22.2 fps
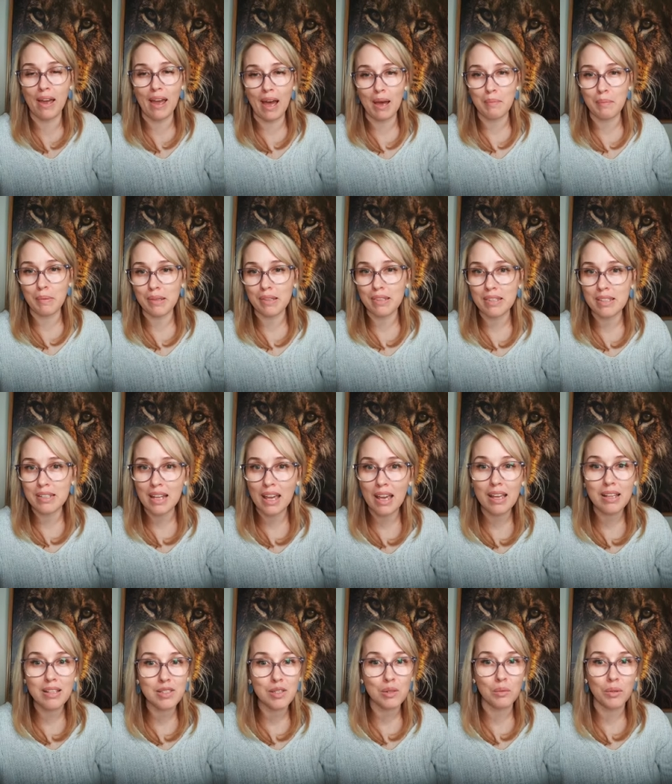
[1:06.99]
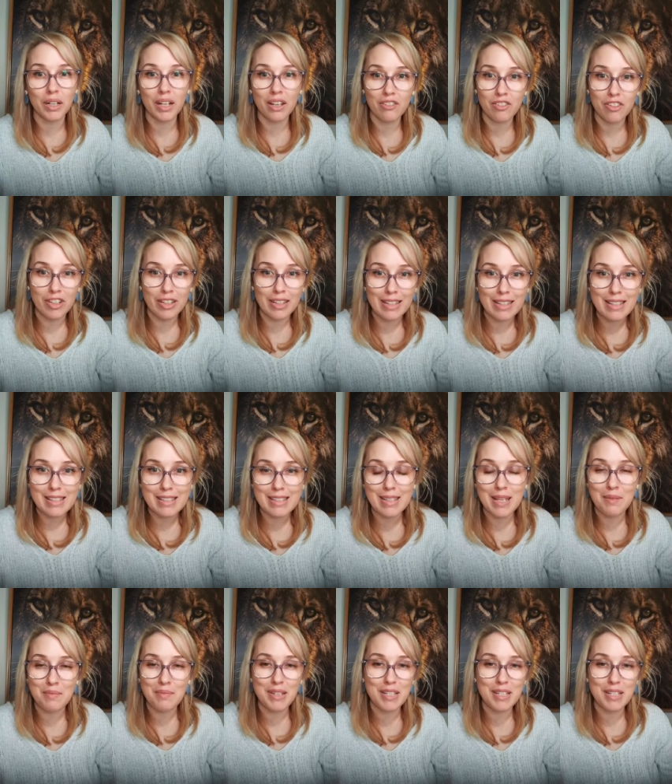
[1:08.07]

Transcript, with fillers: by happenstance or whatever it is,